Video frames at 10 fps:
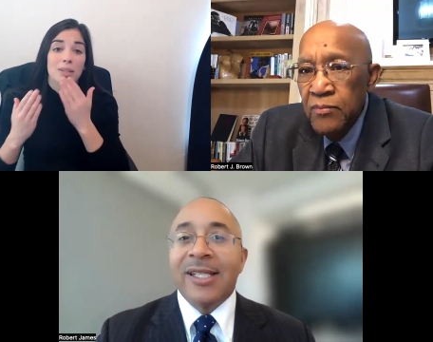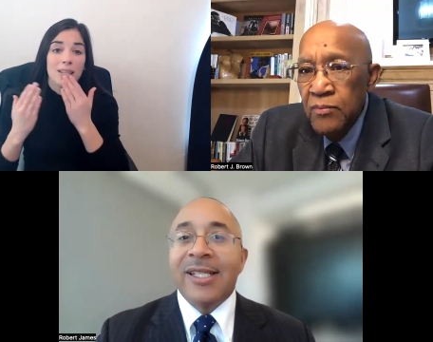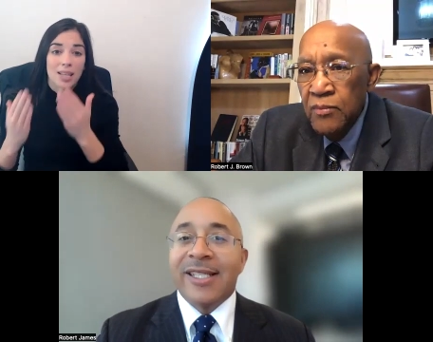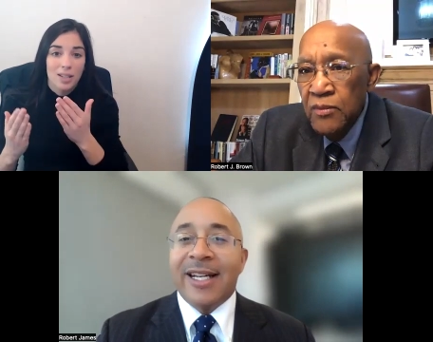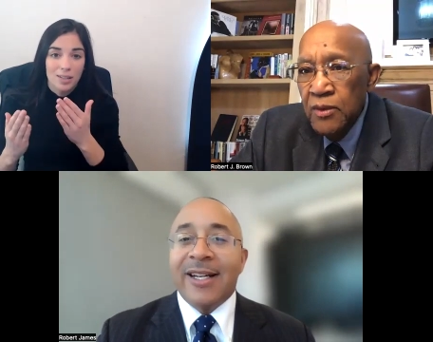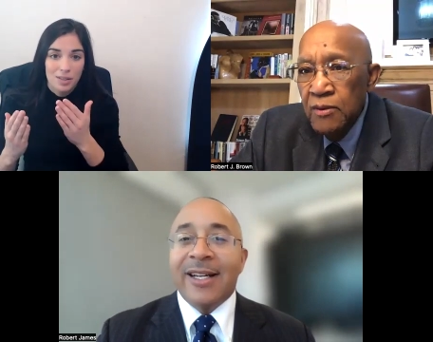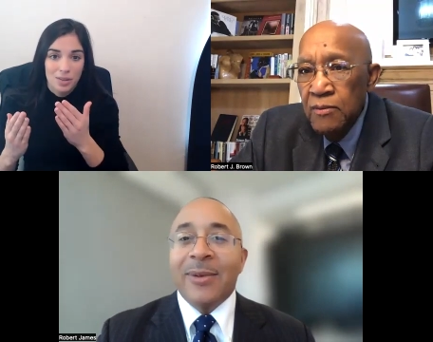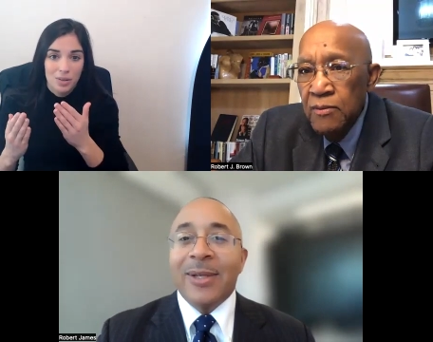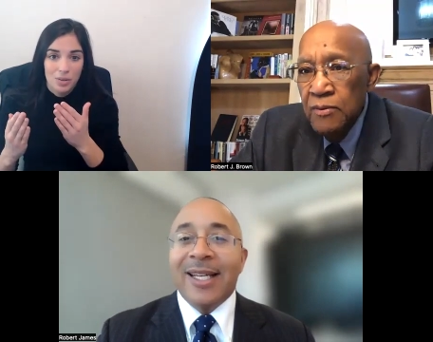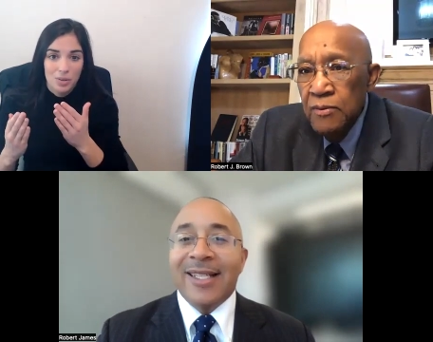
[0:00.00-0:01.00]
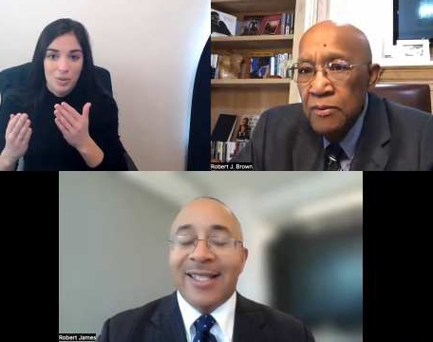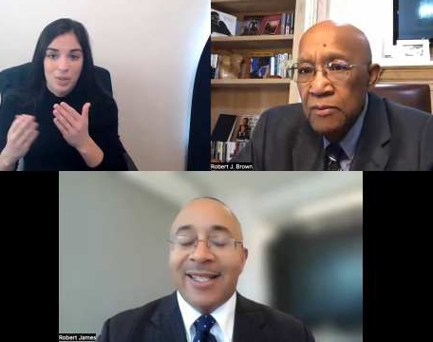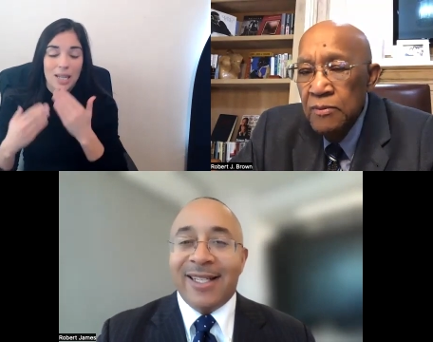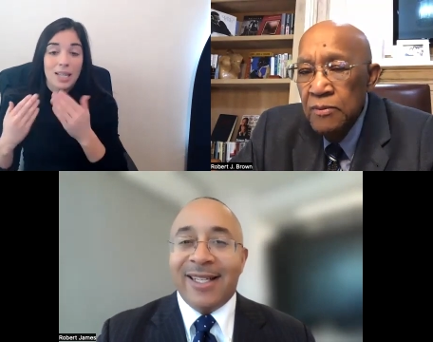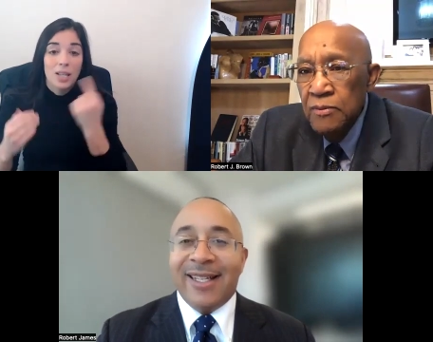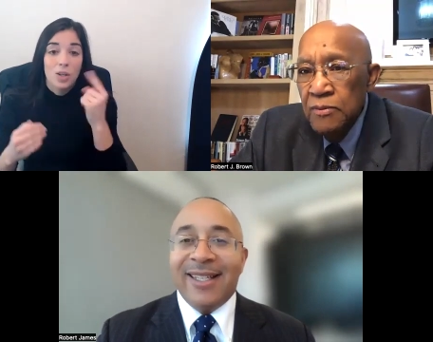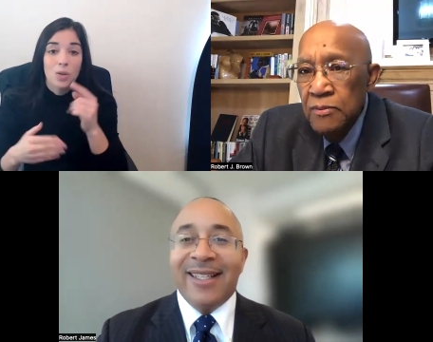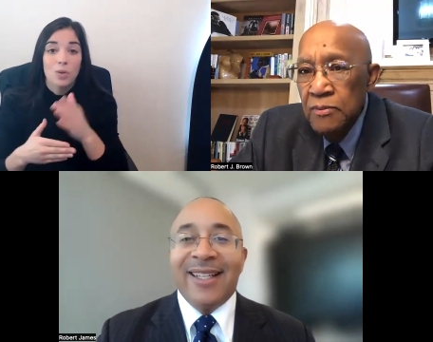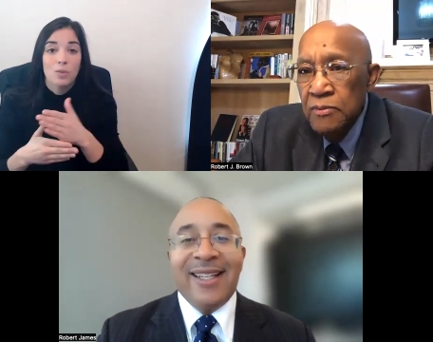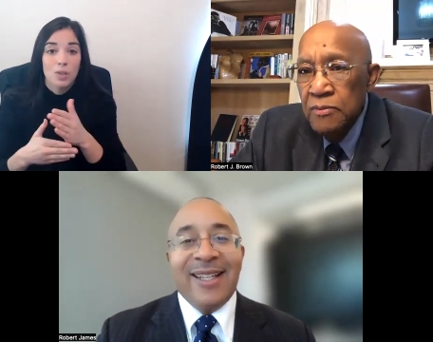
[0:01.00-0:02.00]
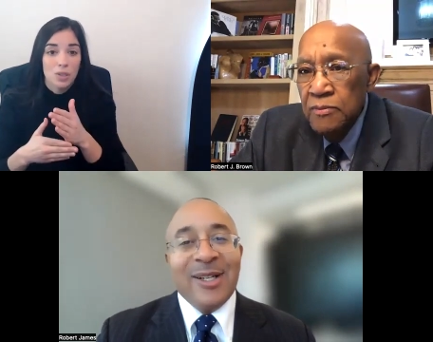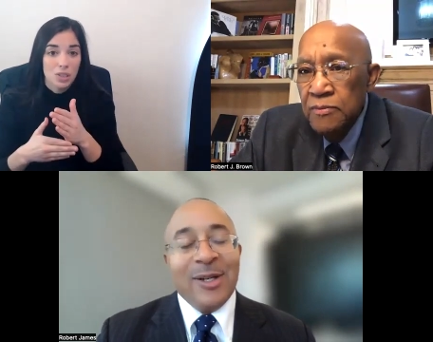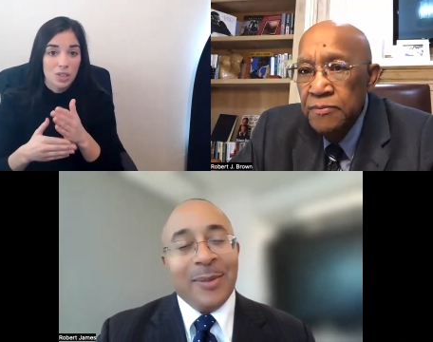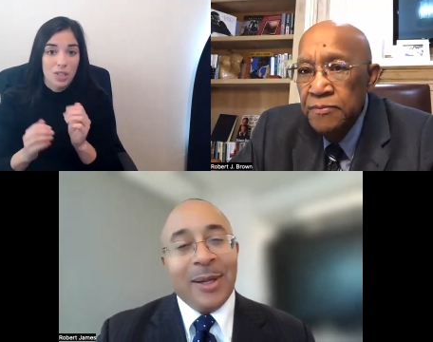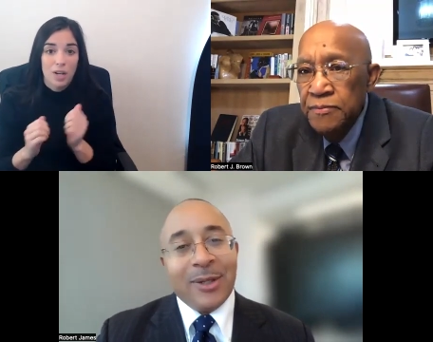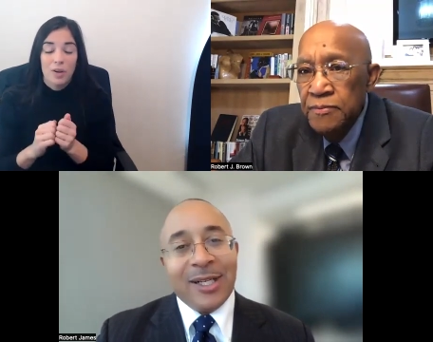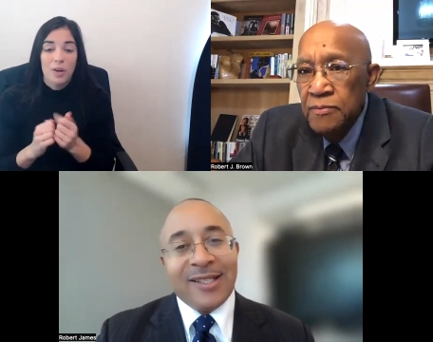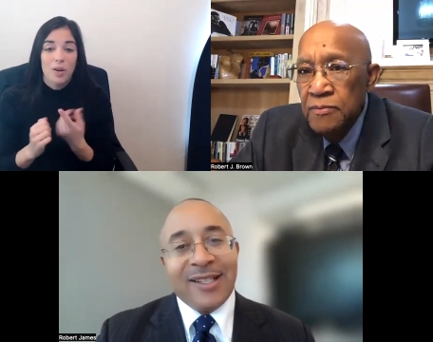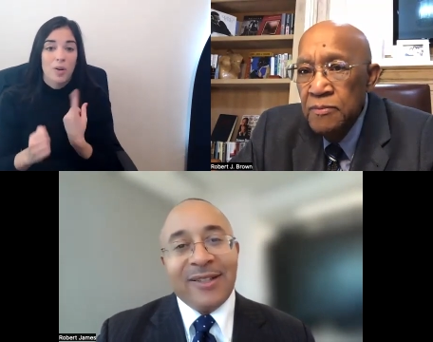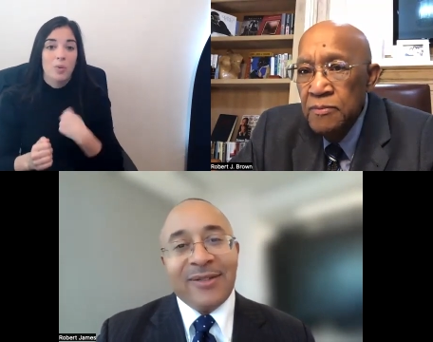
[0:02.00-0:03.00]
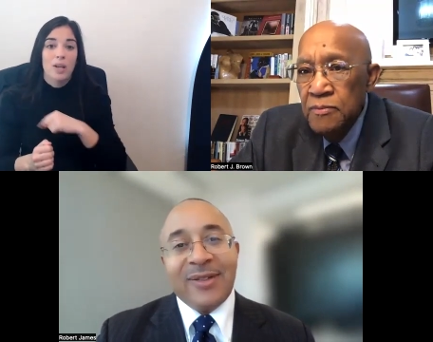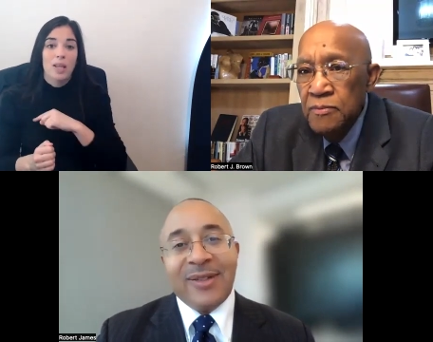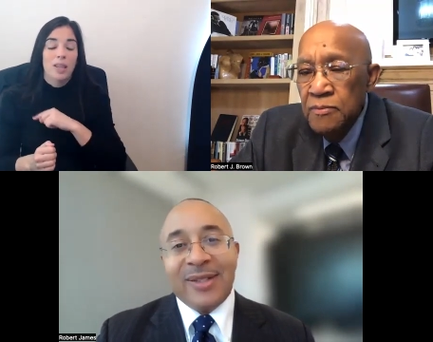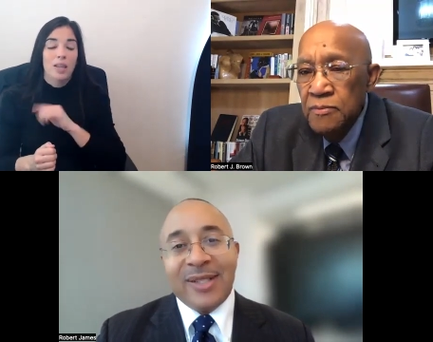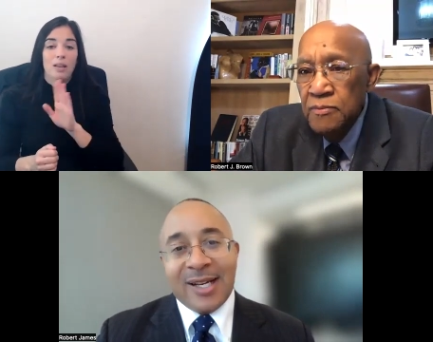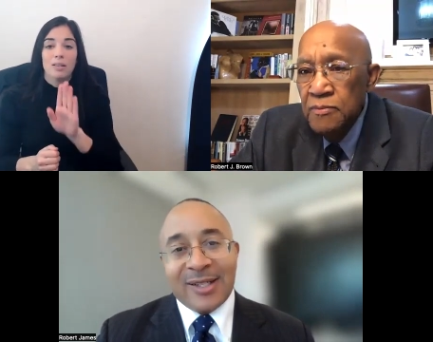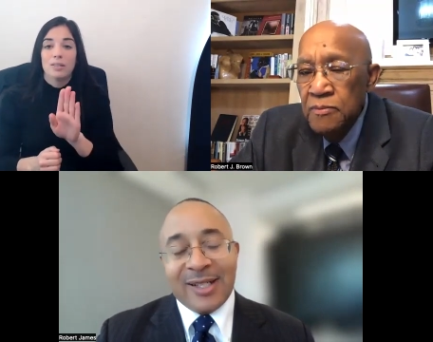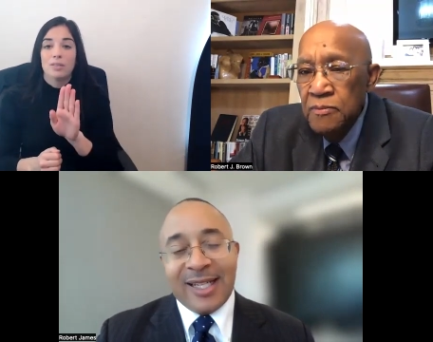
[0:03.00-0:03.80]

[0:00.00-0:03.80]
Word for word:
Speaker 1: sharing with us today your memories of Dr.